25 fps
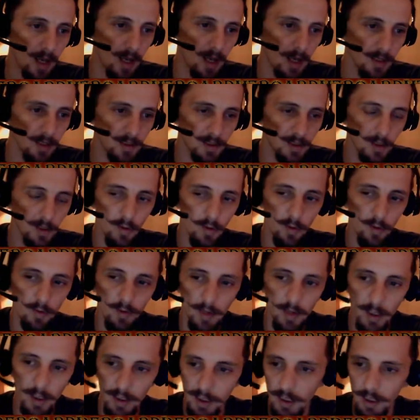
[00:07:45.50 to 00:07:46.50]
So
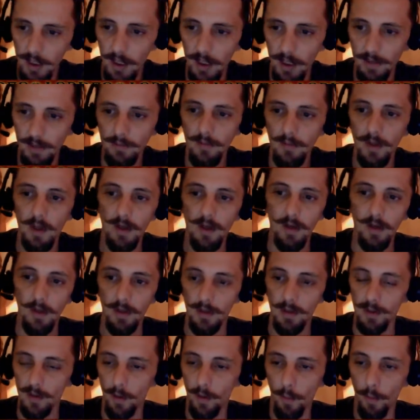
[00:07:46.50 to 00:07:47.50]
again,
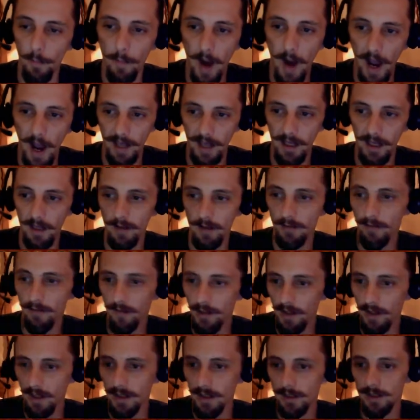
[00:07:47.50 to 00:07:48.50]
buying
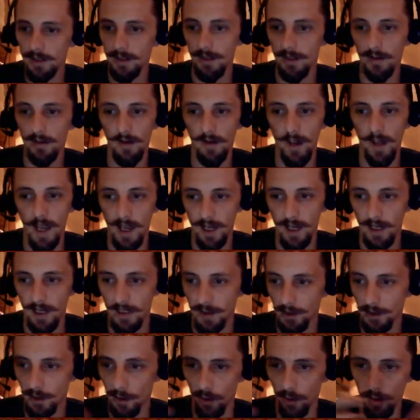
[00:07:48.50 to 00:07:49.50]
this
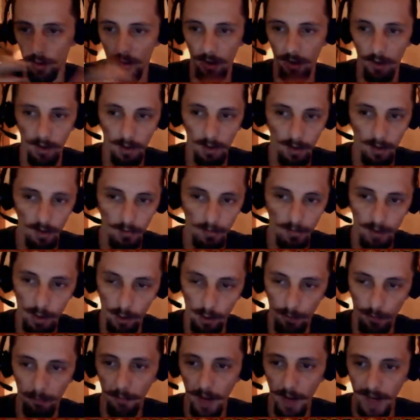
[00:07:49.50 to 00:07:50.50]
as your
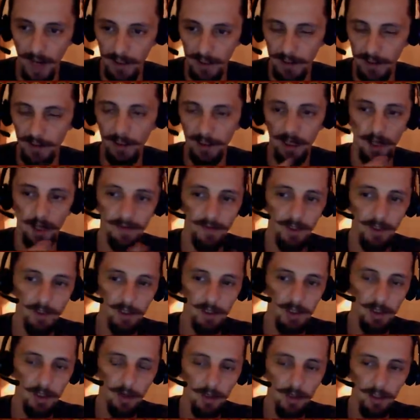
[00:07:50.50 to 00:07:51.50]
base and then
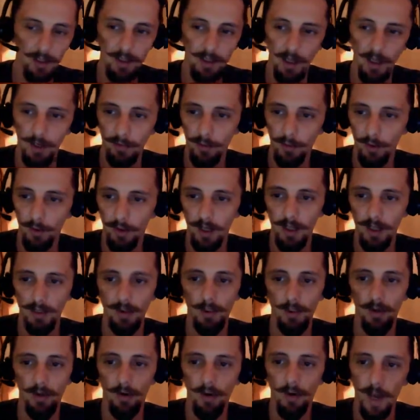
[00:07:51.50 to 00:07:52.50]
starting to upgrade,
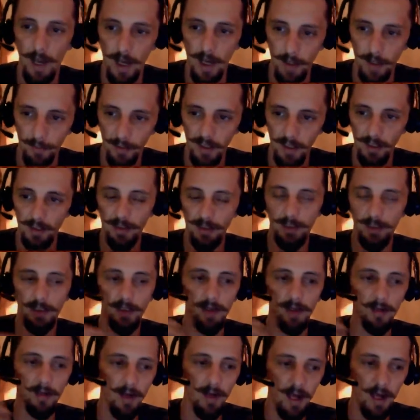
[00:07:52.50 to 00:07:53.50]
add a piece
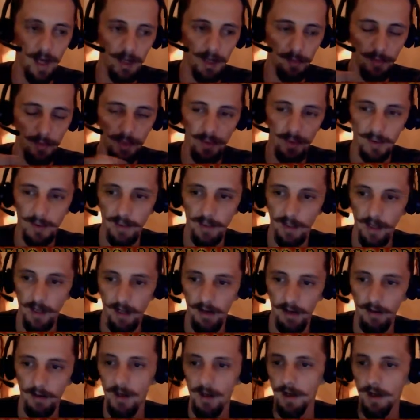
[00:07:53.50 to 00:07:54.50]
here, add a piece
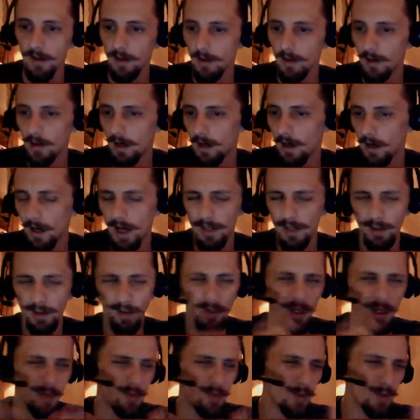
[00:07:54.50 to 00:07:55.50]
there. I know a
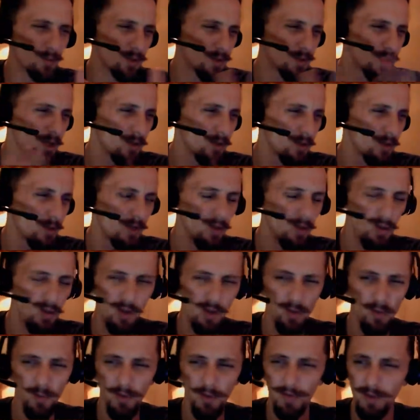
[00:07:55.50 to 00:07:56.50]
lot of people are talking about,
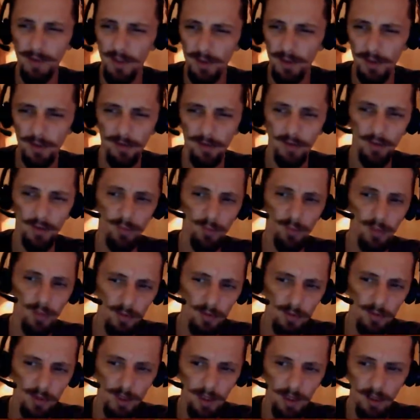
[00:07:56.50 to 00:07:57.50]
oh, but these are going to
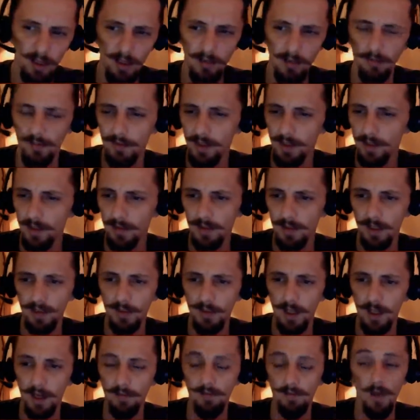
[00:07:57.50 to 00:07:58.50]
rotate and things like
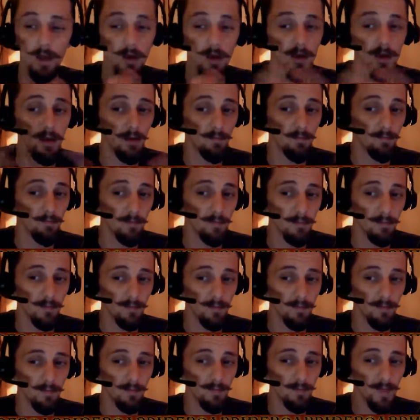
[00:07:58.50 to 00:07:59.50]
that.
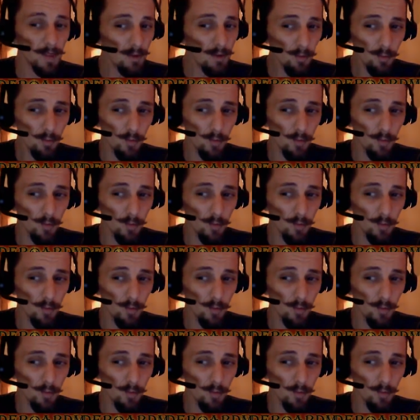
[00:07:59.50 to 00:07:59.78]
They don't